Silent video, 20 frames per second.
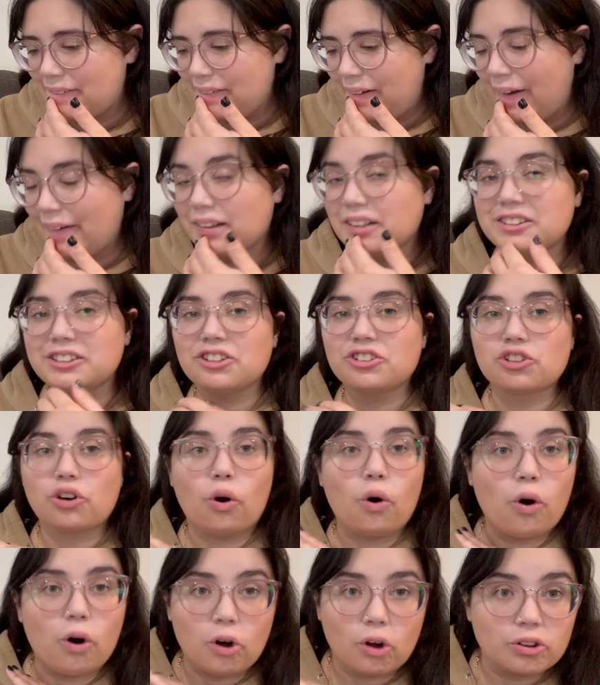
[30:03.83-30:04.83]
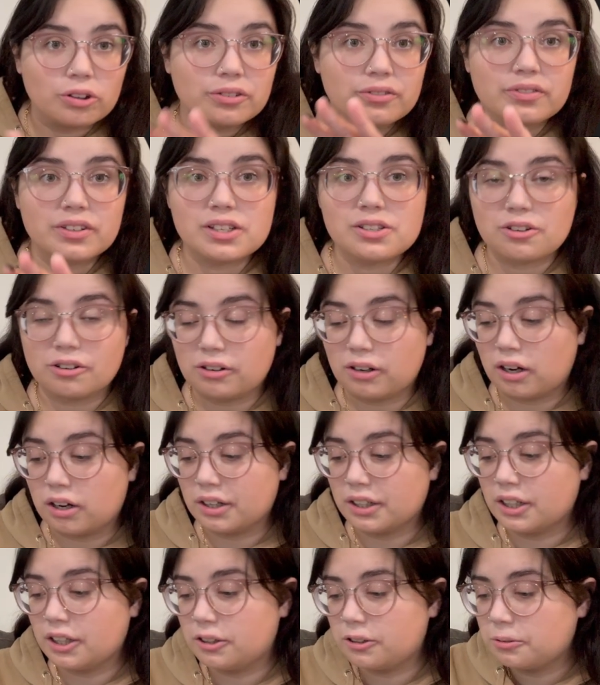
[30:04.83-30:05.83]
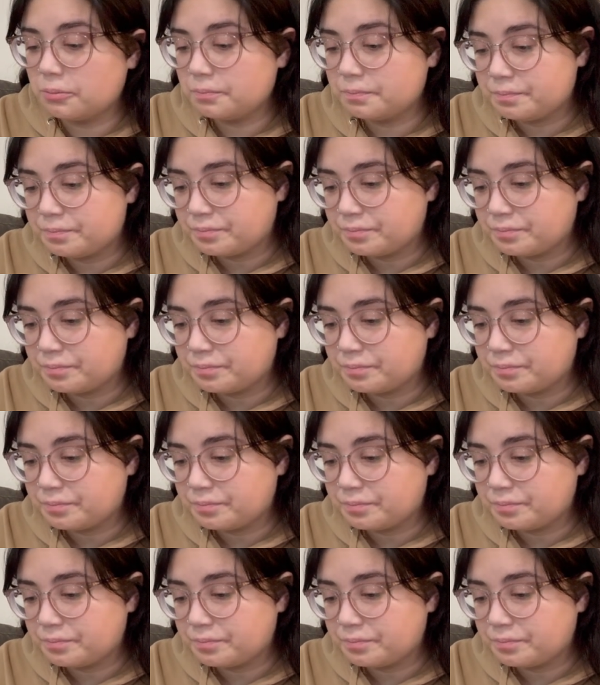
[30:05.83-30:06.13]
I listened to all of these on audio,